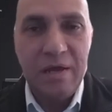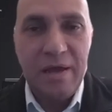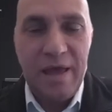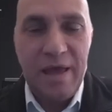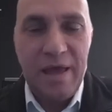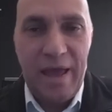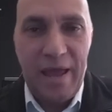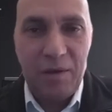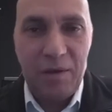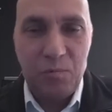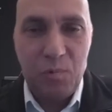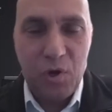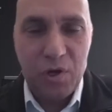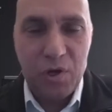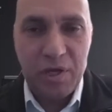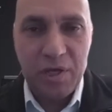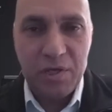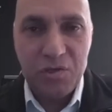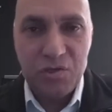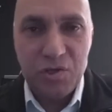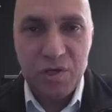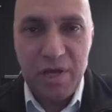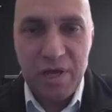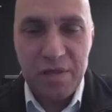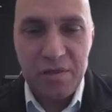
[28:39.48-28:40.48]
And
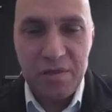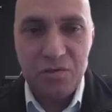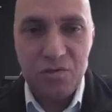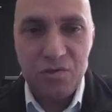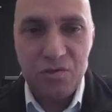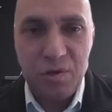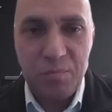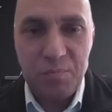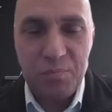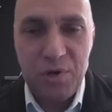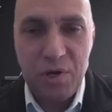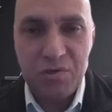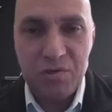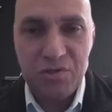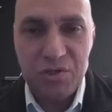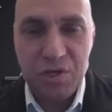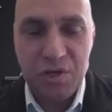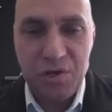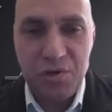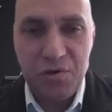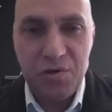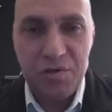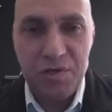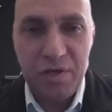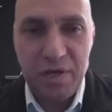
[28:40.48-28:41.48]
working together to approach
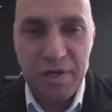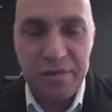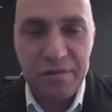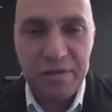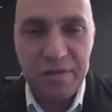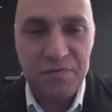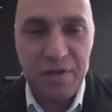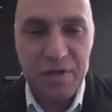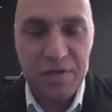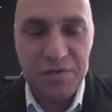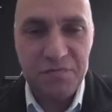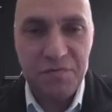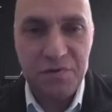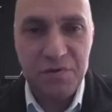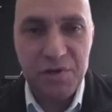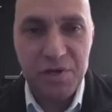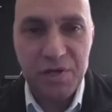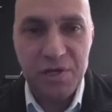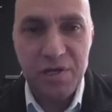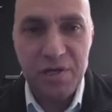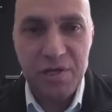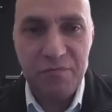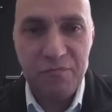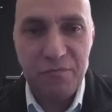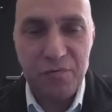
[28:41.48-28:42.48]
security, I think, is very
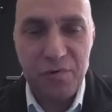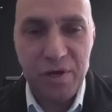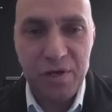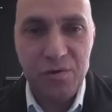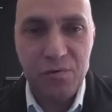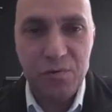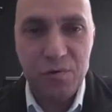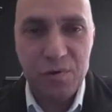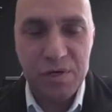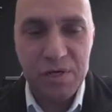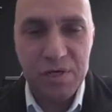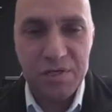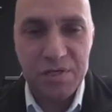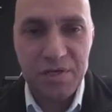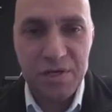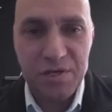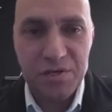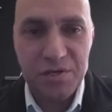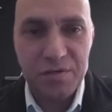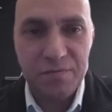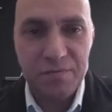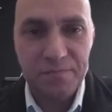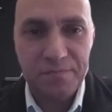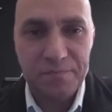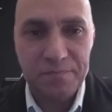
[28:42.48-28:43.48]
key for any
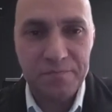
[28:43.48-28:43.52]
organization.